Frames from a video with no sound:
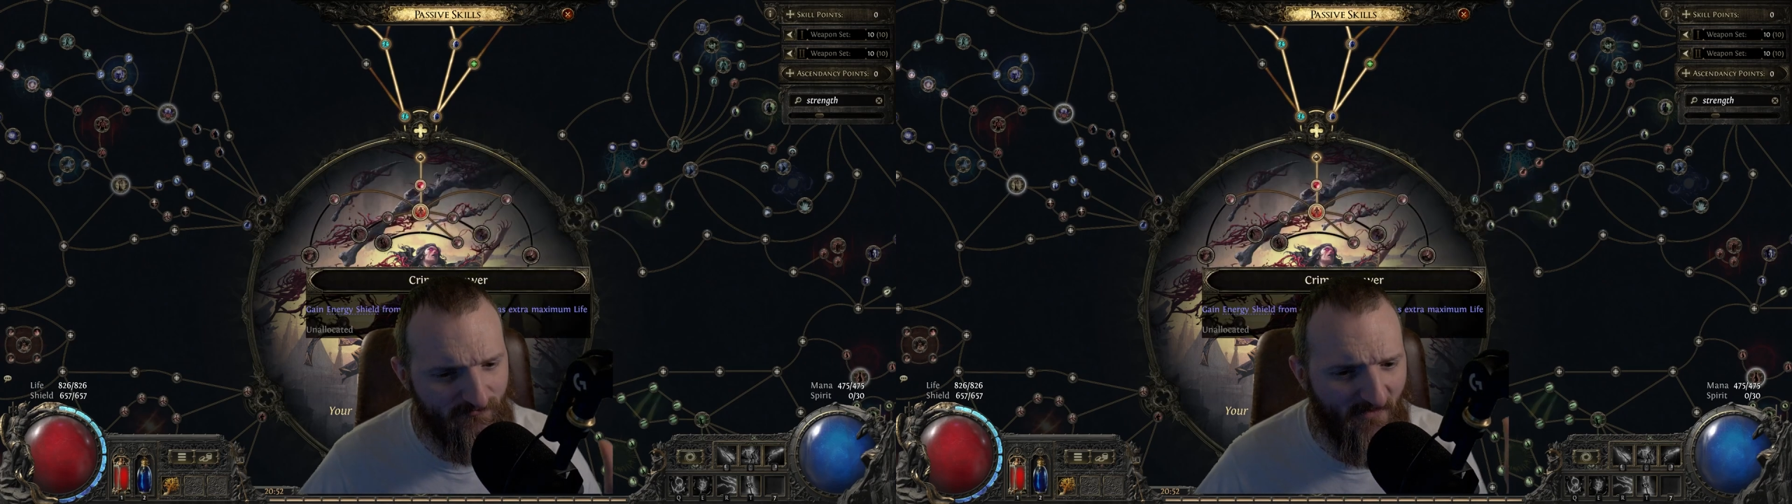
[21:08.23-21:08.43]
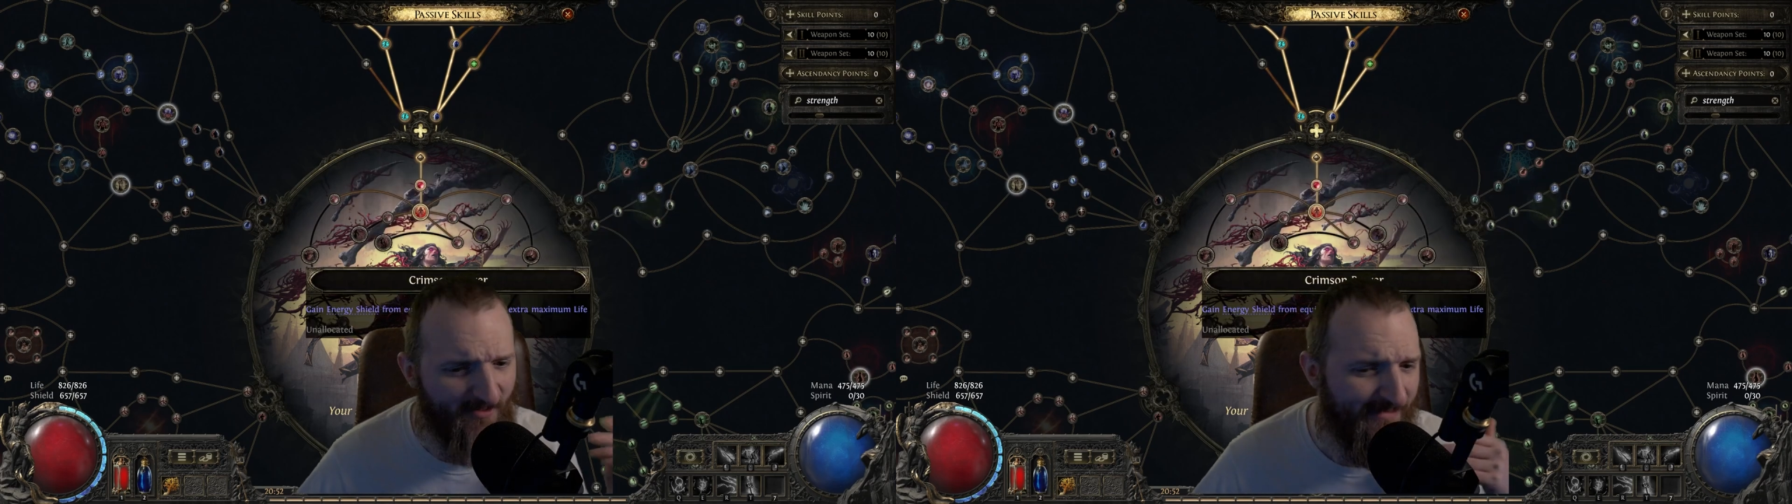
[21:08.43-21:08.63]

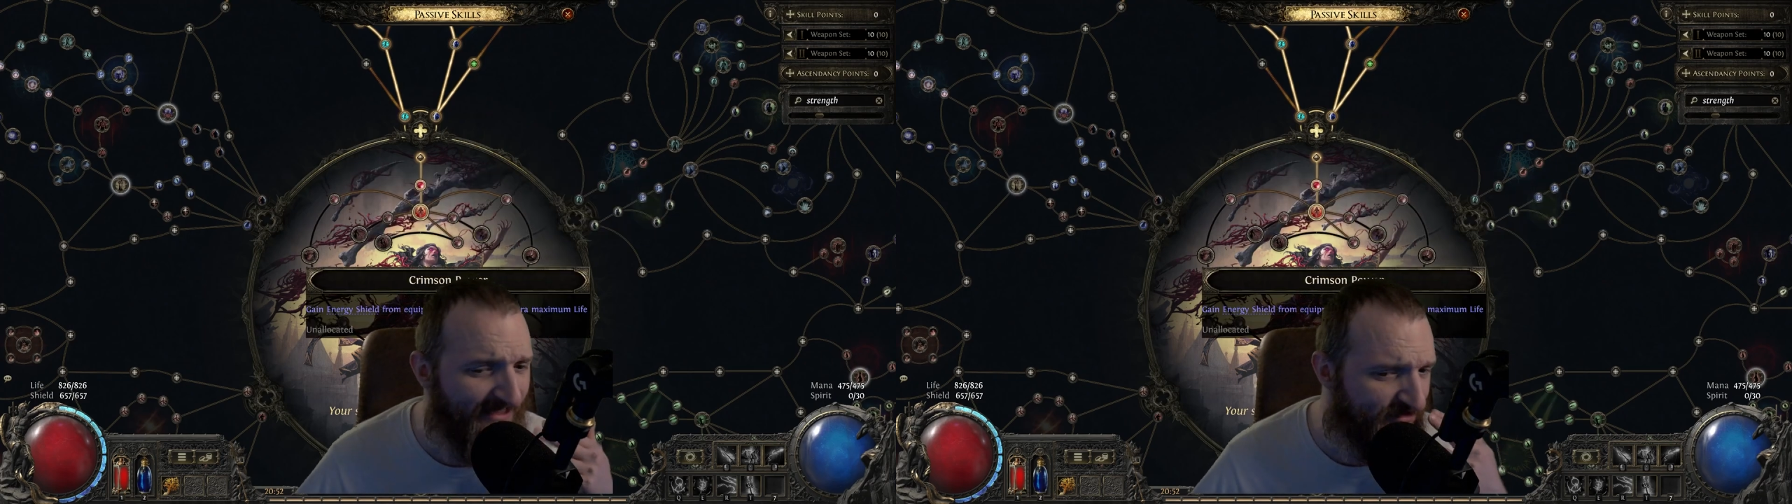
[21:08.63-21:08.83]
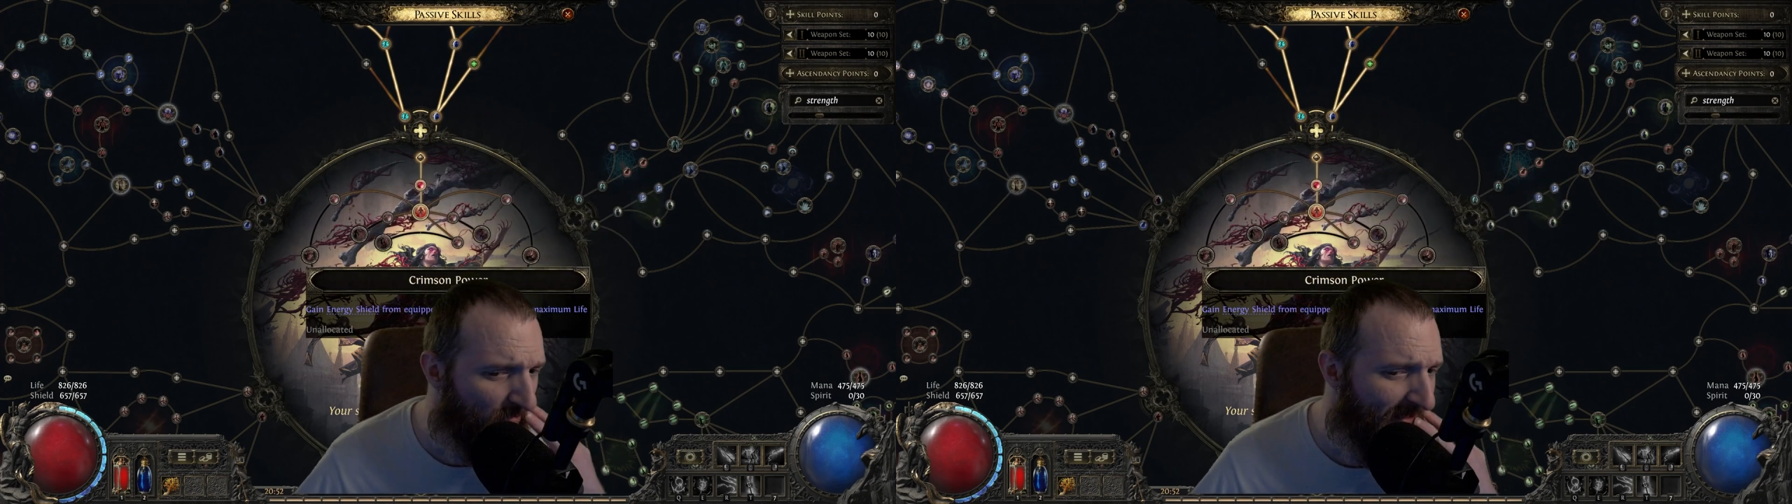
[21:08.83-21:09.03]
That's
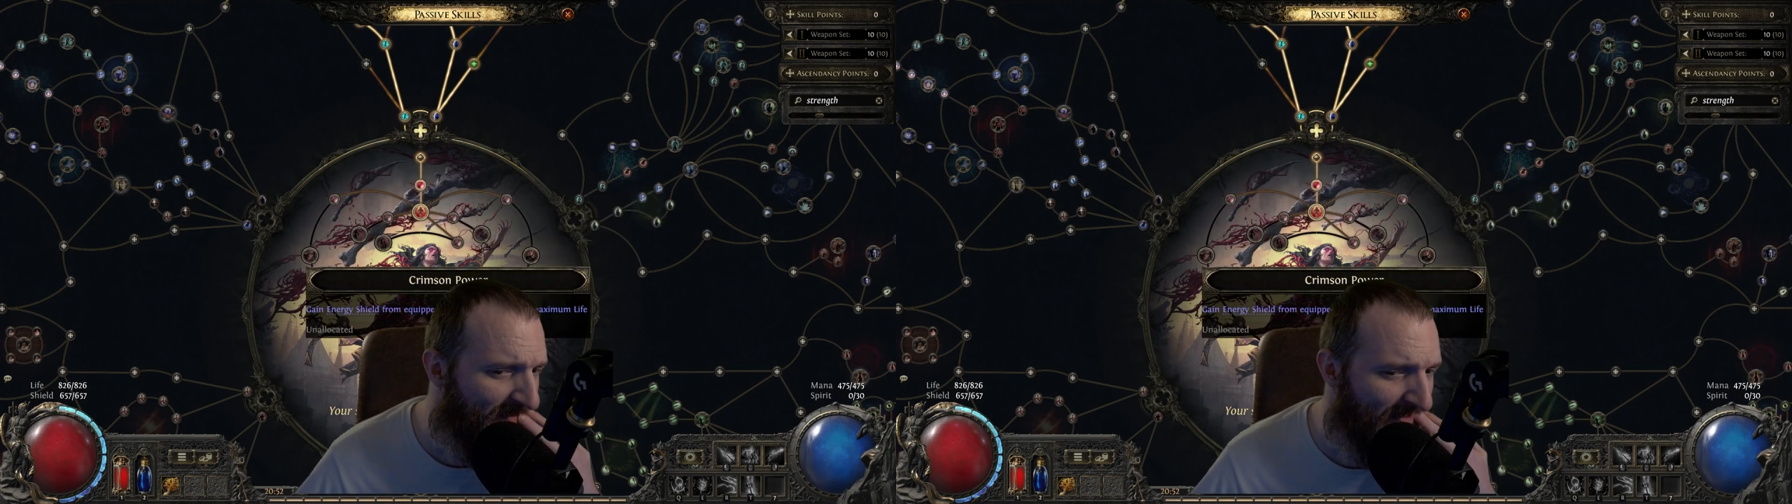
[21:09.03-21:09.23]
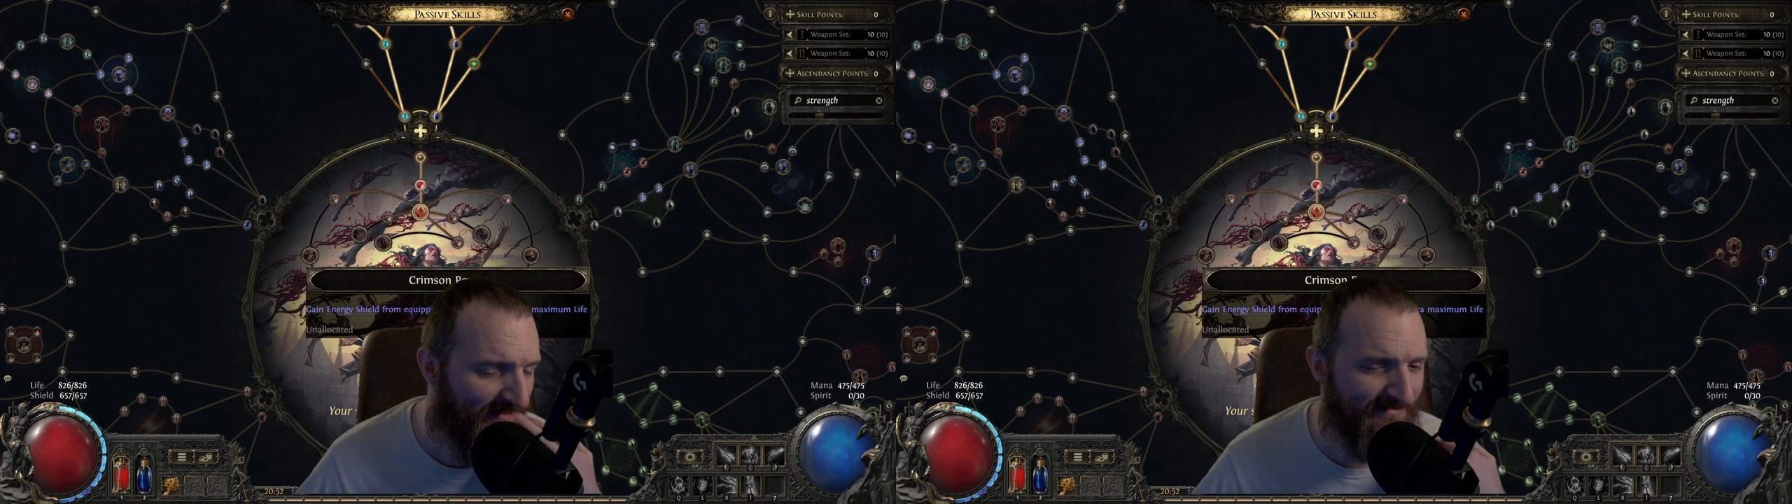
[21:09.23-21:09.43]
the way
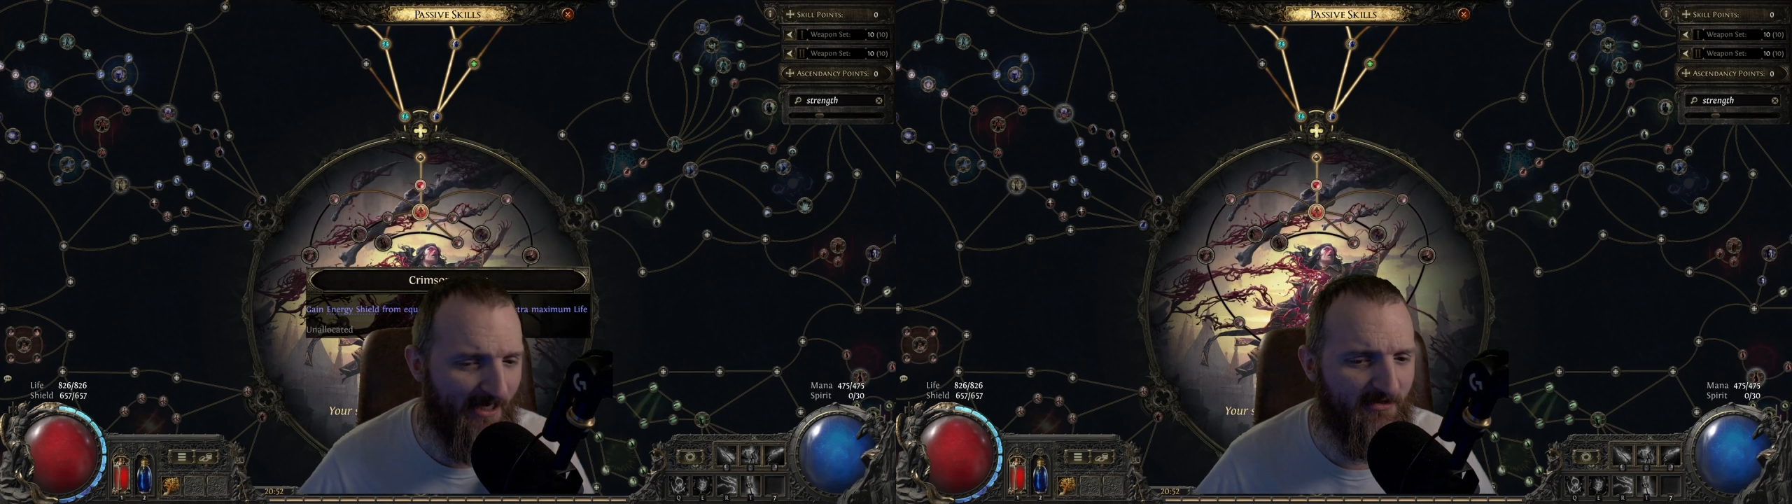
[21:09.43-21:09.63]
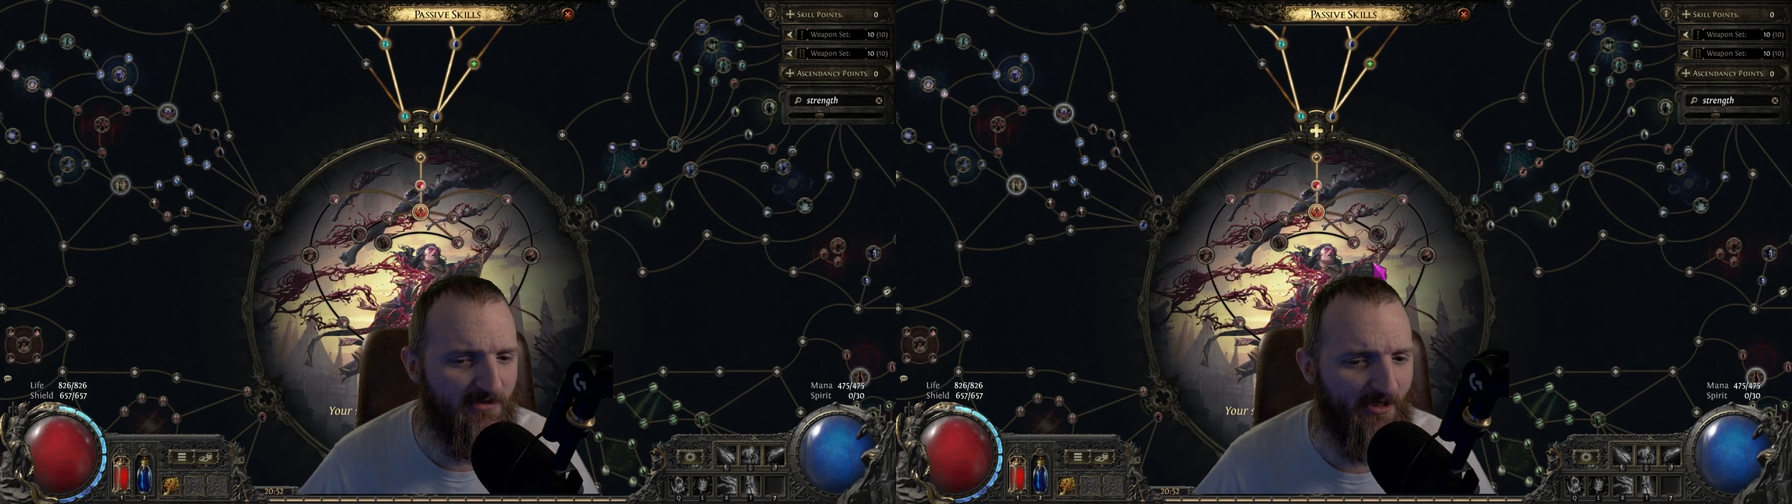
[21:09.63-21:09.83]
it's kind
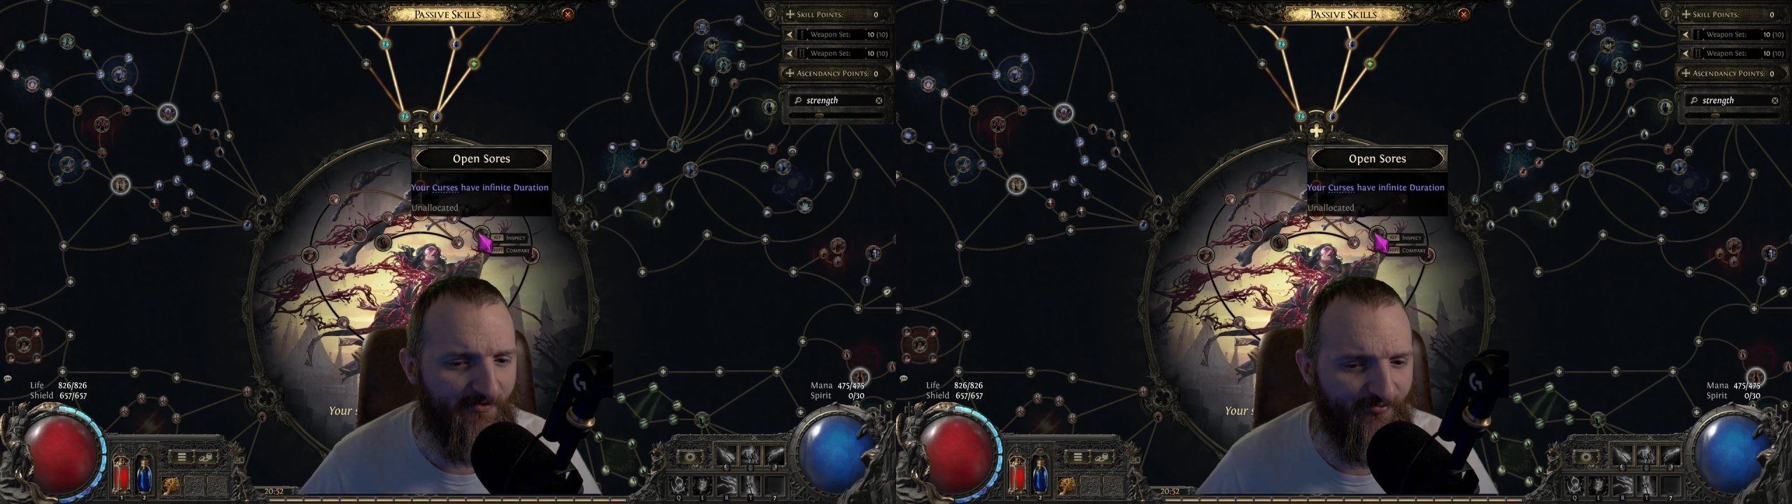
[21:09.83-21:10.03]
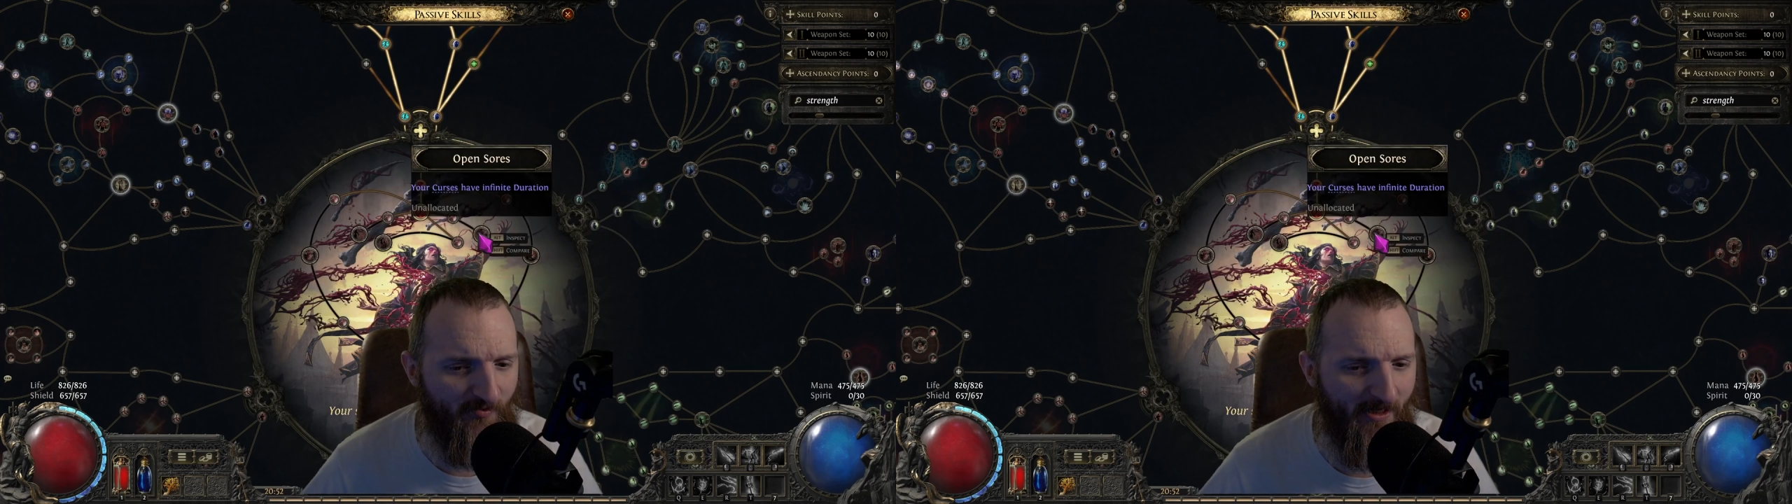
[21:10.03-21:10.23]
of looking
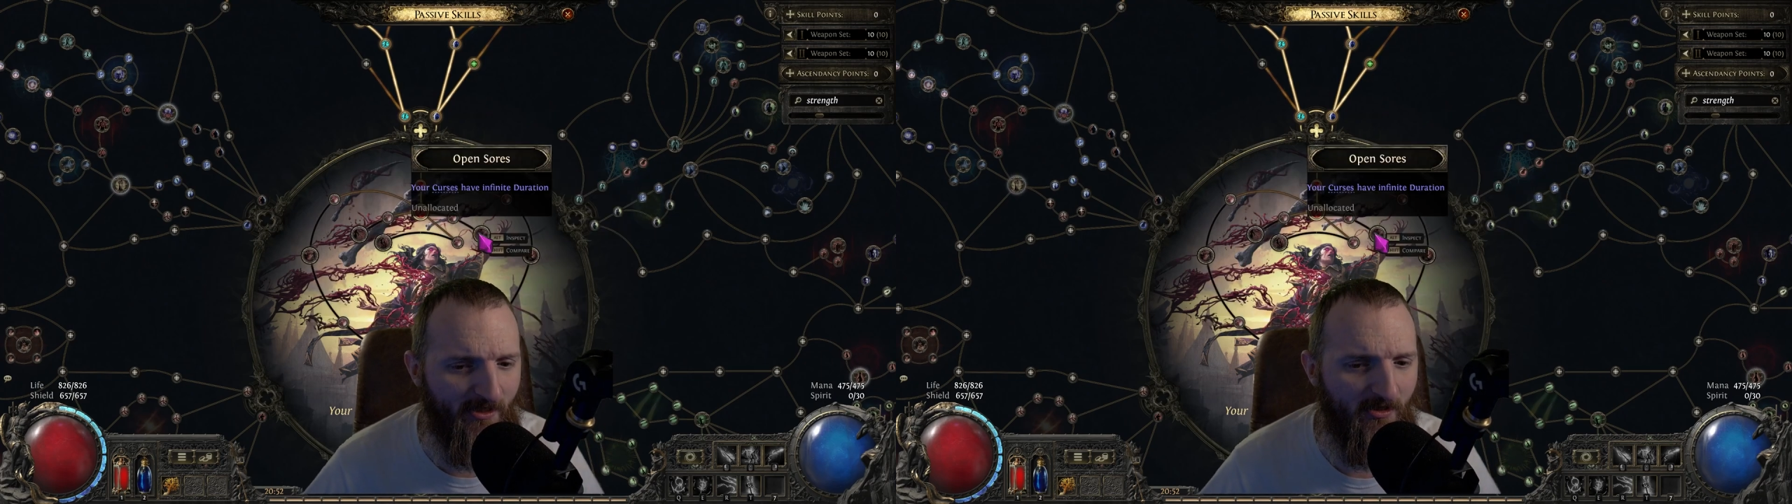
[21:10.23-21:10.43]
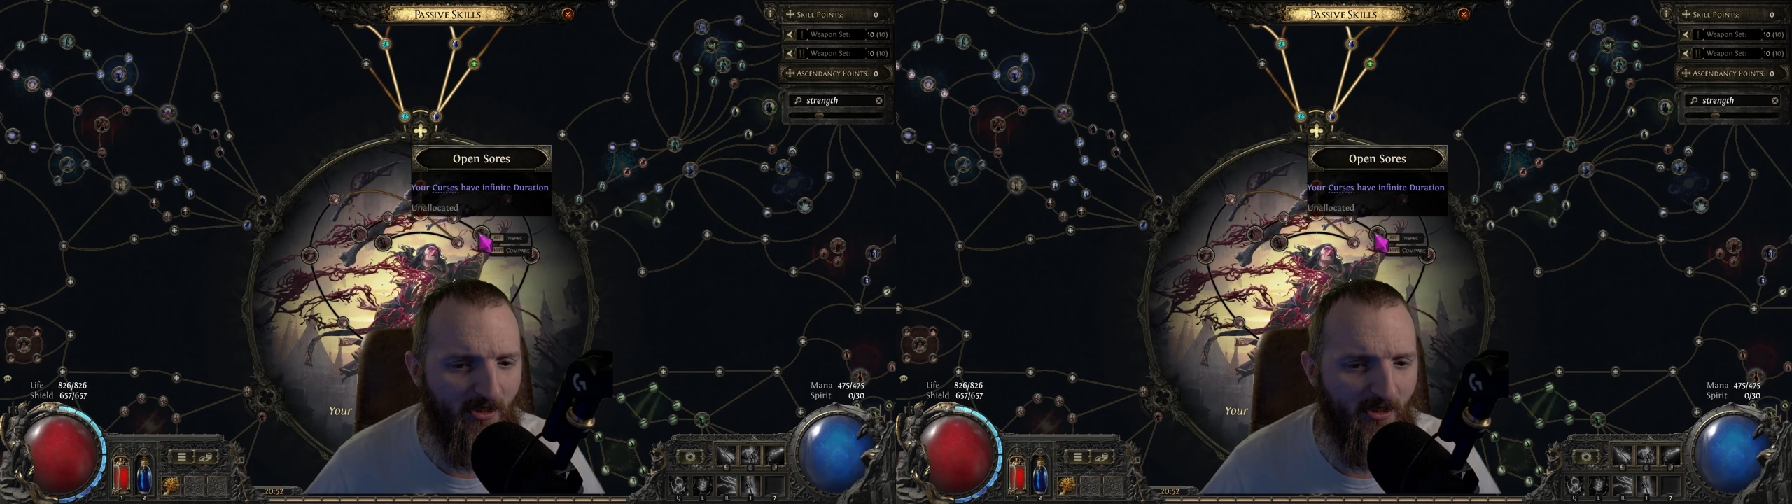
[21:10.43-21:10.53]
for me.